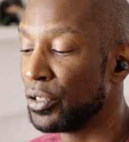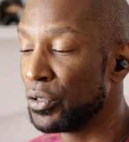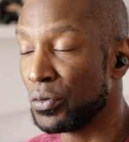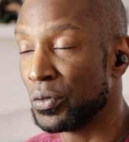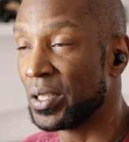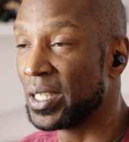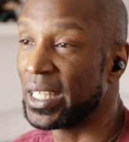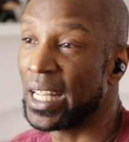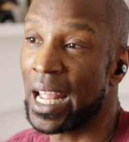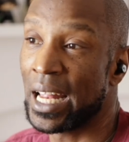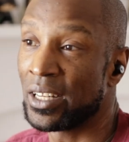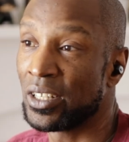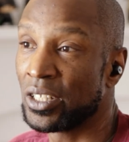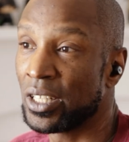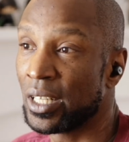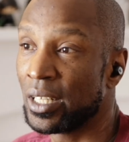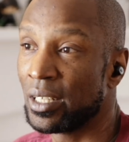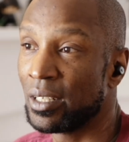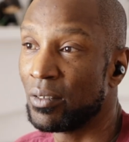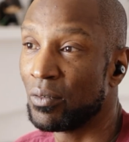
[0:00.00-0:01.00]
use
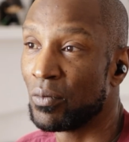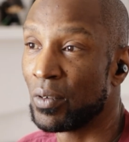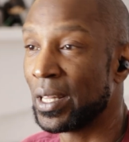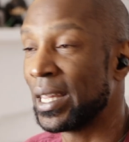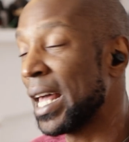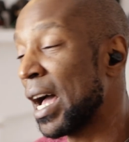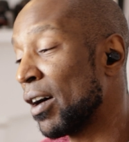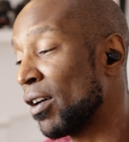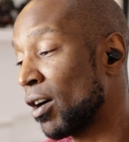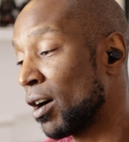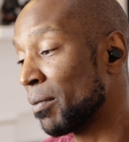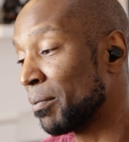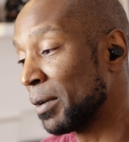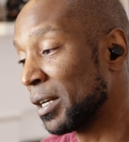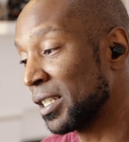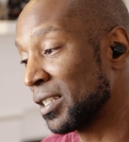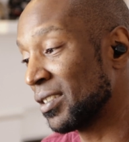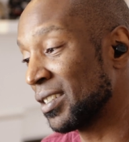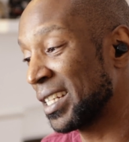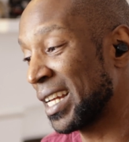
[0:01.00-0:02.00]
tension without our
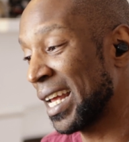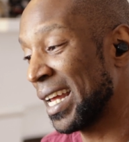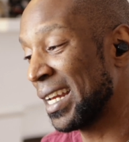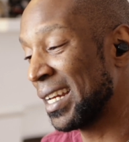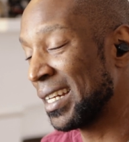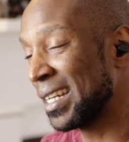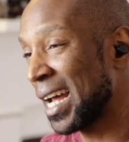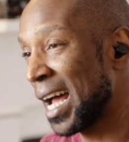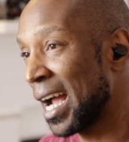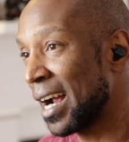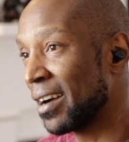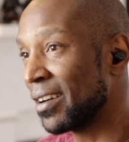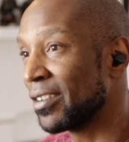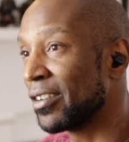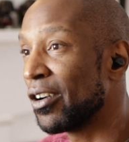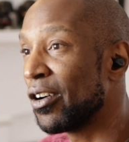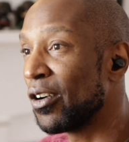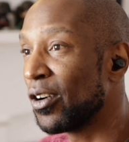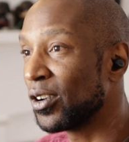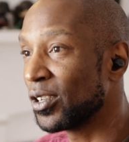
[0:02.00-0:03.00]
muscles getting
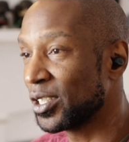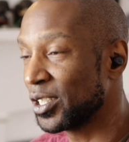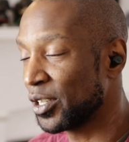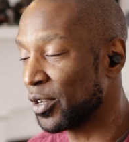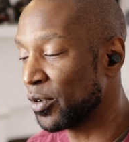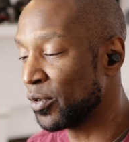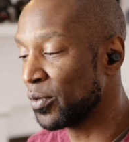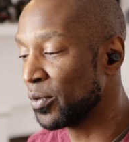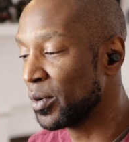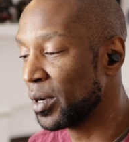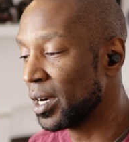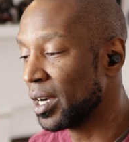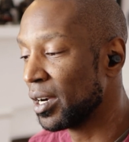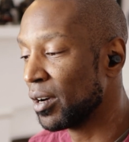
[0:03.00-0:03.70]
tired. Also,